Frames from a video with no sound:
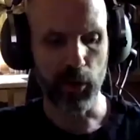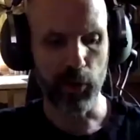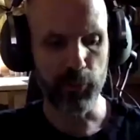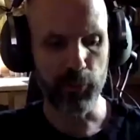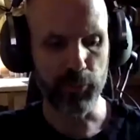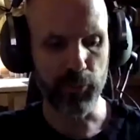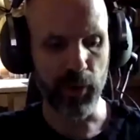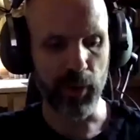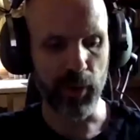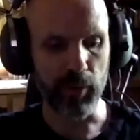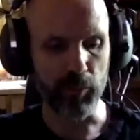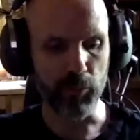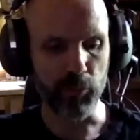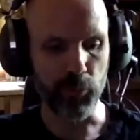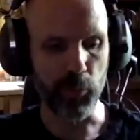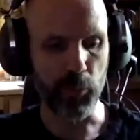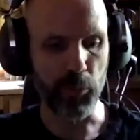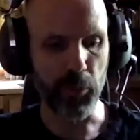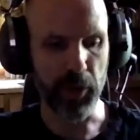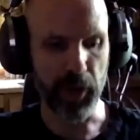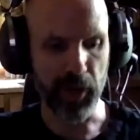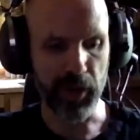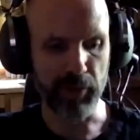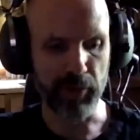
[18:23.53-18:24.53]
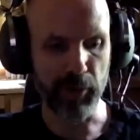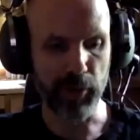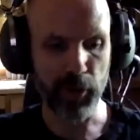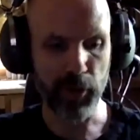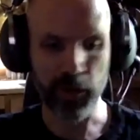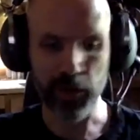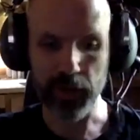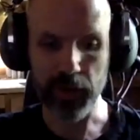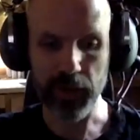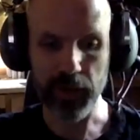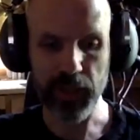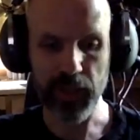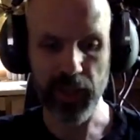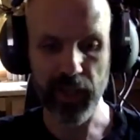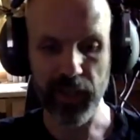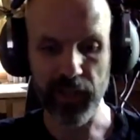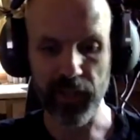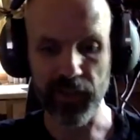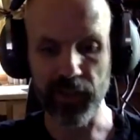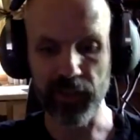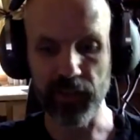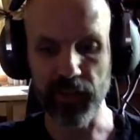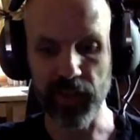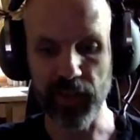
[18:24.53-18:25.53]
from what I've heard,
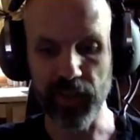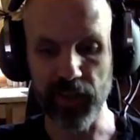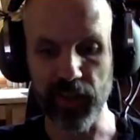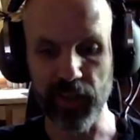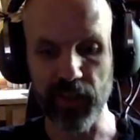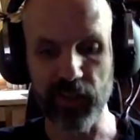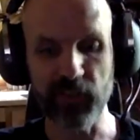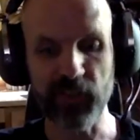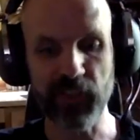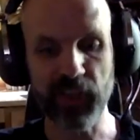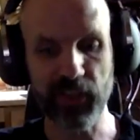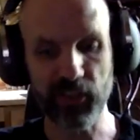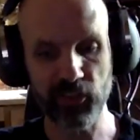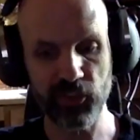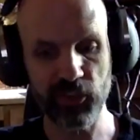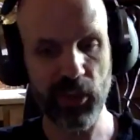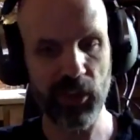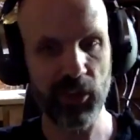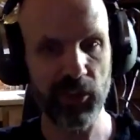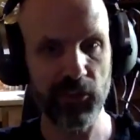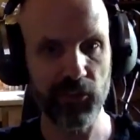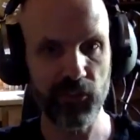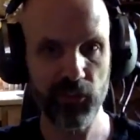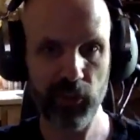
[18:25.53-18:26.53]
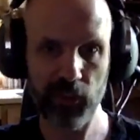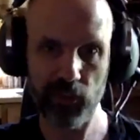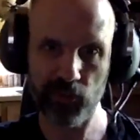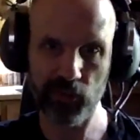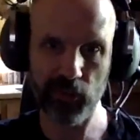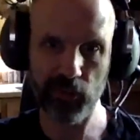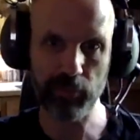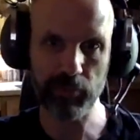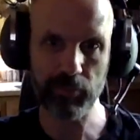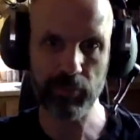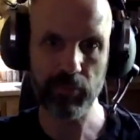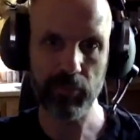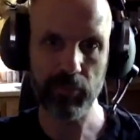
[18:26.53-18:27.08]
it is a solid system.